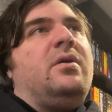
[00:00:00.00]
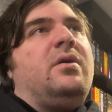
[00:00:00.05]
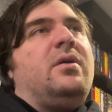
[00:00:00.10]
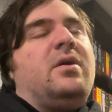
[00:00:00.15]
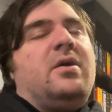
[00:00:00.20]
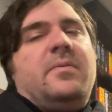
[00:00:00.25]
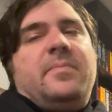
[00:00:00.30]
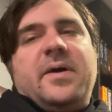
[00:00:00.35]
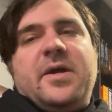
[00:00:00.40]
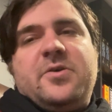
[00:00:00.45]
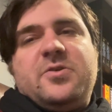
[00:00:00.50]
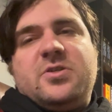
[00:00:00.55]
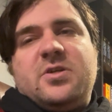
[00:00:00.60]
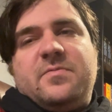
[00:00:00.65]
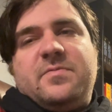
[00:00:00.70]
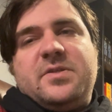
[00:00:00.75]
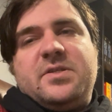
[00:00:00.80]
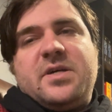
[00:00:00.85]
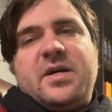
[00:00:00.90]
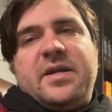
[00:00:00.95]

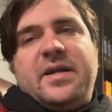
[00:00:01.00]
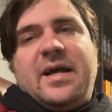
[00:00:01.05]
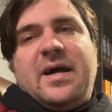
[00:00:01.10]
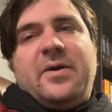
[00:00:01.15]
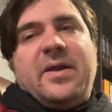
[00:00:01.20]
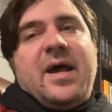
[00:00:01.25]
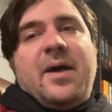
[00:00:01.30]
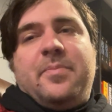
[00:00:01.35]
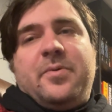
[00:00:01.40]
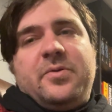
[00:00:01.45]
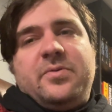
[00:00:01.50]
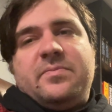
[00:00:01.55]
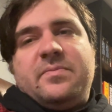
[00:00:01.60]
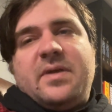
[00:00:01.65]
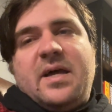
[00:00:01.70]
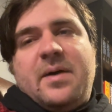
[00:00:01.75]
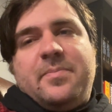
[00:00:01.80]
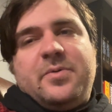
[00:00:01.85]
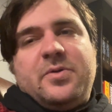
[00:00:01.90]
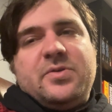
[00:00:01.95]
Microsoft has cut it out.
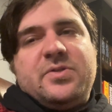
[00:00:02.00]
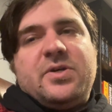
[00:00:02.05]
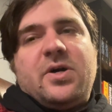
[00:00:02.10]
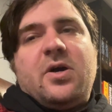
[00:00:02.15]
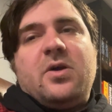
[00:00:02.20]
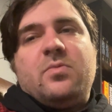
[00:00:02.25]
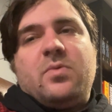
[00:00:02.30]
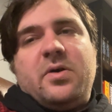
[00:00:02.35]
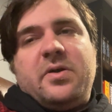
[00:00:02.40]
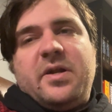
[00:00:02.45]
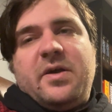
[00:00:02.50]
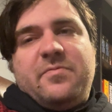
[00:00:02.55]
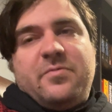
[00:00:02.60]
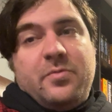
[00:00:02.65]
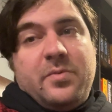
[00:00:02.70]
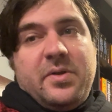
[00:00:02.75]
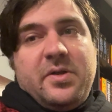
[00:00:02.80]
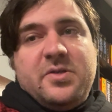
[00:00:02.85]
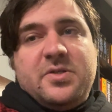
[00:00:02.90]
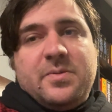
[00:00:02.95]
Apple's hardware never
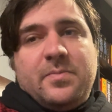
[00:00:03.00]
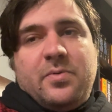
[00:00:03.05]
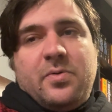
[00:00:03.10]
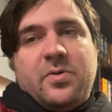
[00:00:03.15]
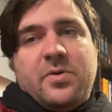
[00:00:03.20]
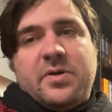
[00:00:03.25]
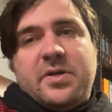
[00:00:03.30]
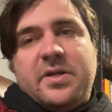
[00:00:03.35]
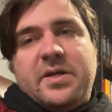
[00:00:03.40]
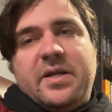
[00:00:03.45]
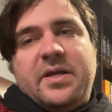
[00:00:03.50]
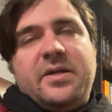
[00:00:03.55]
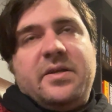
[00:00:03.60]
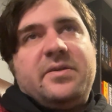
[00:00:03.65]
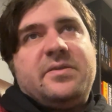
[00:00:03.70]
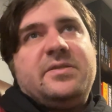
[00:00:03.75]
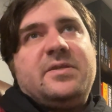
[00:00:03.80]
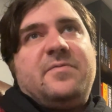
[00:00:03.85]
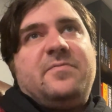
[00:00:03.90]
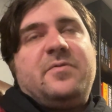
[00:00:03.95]
really supported it,
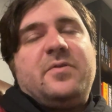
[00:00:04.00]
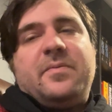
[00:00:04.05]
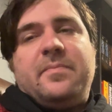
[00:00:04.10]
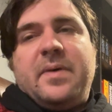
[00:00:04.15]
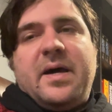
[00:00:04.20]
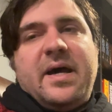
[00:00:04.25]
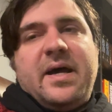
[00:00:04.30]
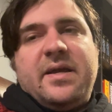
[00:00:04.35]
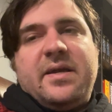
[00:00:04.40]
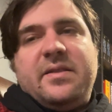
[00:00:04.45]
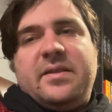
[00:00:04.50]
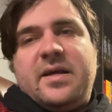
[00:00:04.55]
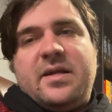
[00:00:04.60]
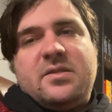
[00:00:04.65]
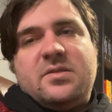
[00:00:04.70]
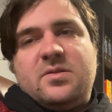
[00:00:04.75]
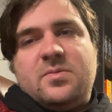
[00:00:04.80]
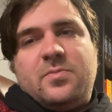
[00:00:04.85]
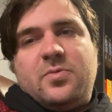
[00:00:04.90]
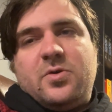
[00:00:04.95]
except for the Mac, and
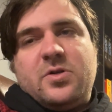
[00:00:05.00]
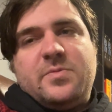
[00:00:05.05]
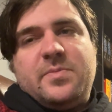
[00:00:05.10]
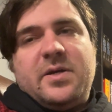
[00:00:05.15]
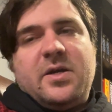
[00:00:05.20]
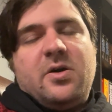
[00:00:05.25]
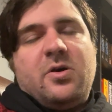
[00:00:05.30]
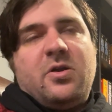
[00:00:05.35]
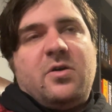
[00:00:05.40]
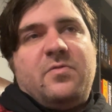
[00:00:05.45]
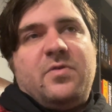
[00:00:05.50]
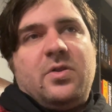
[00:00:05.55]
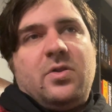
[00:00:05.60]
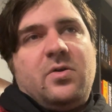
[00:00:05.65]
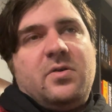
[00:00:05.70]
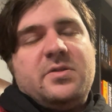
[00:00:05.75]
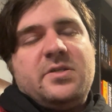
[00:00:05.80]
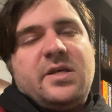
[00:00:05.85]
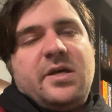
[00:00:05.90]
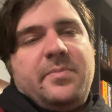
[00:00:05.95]
that support's been cut off a
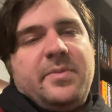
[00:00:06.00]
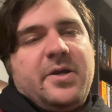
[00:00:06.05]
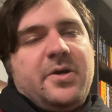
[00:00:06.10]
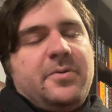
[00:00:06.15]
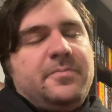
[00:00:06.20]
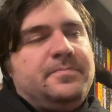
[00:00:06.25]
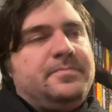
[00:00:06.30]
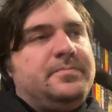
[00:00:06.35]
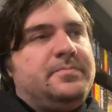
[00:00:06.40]
long time ago.